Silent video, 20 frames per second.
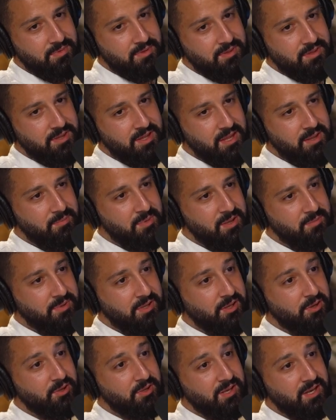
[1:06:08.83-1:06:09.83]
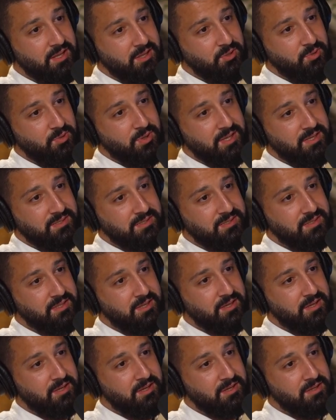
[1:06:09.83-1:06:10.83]
they might be looking at you as
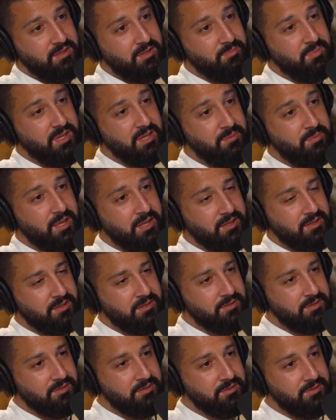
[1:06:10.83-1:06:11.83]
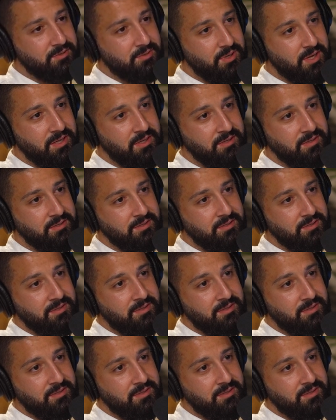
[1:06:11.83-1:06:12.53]
the piggy bank, right?